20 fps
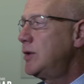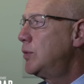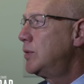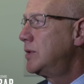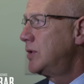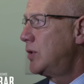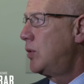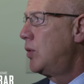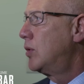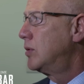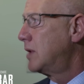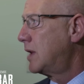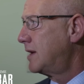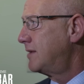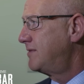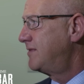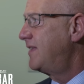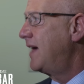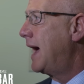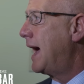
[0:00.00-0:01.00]
go into a whole lot
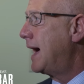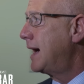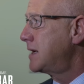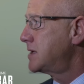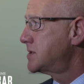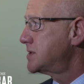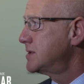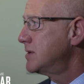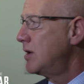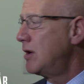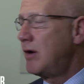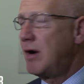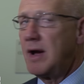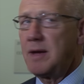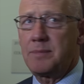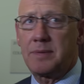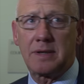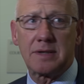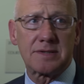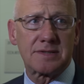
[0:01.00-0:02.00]
of facts, all
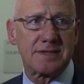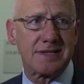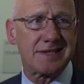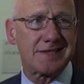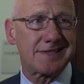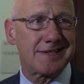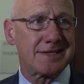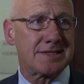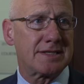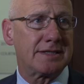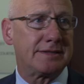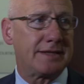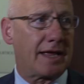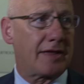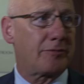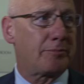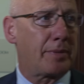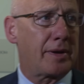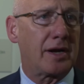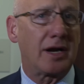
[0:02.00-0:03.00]
right, because this is a
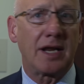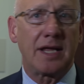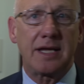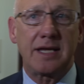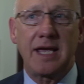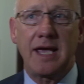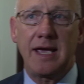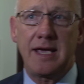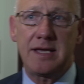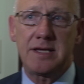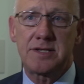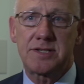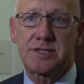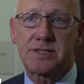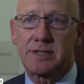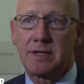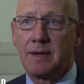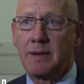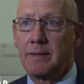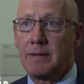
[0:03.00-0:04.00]
death penalty
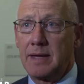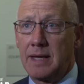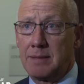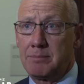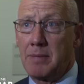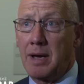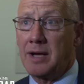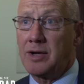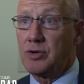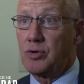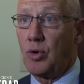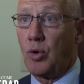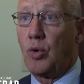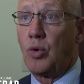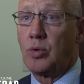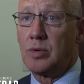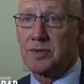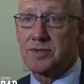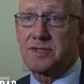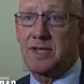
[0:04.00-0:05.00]
case. And my
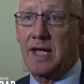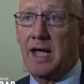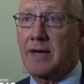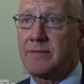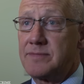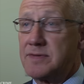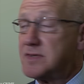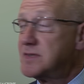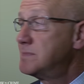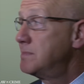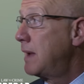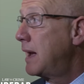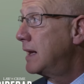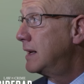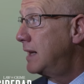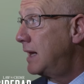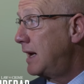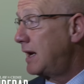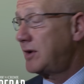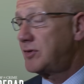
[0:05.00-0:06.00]
goal is to have this
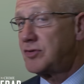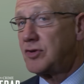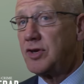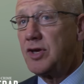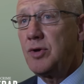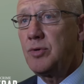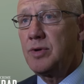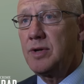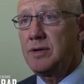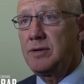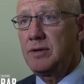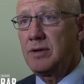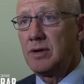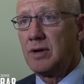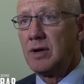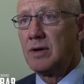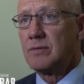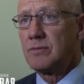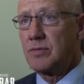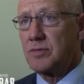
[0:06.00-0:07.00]
man executed
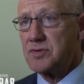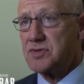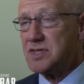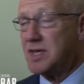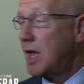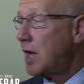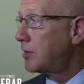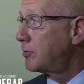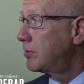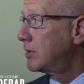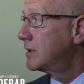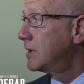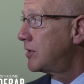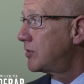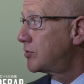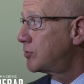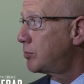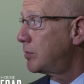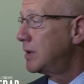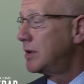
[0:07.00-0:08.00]
for slaughtering
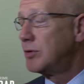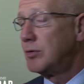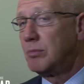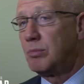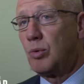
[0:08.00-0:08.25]
these three little